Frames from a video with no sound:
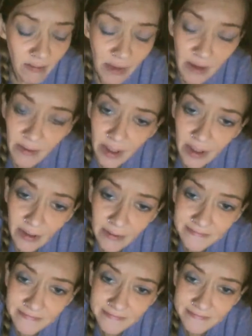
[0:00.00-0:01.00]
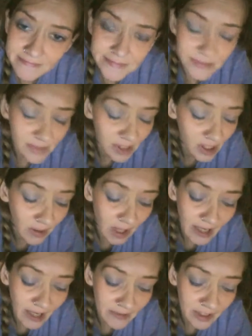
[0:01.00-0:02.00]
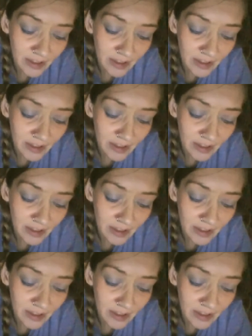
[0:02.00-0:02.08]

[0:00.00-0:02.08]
but, well, you know, I have